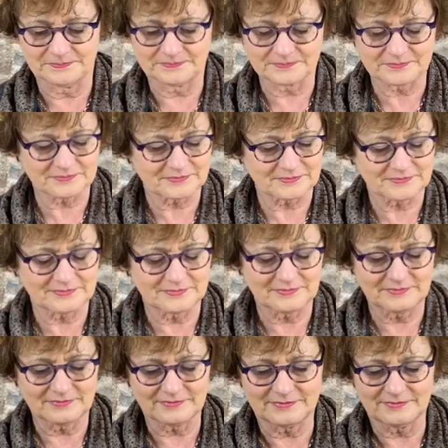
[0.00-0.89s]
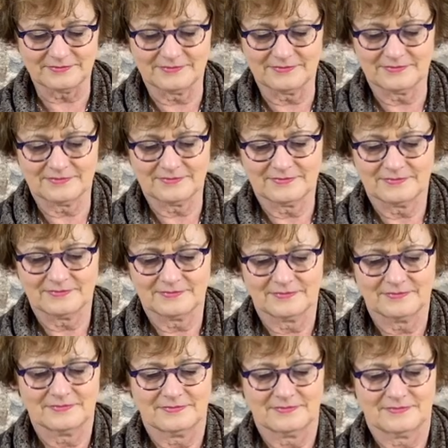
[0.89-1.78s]

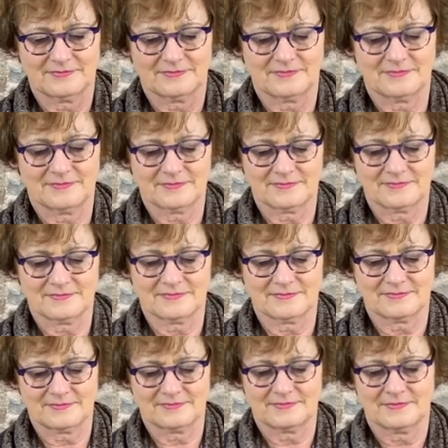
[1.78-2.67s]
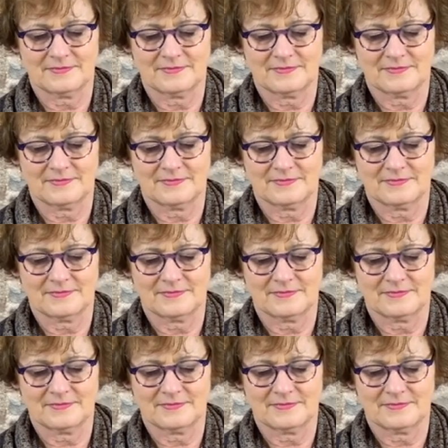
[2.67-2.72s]
No one is speaking in this clip.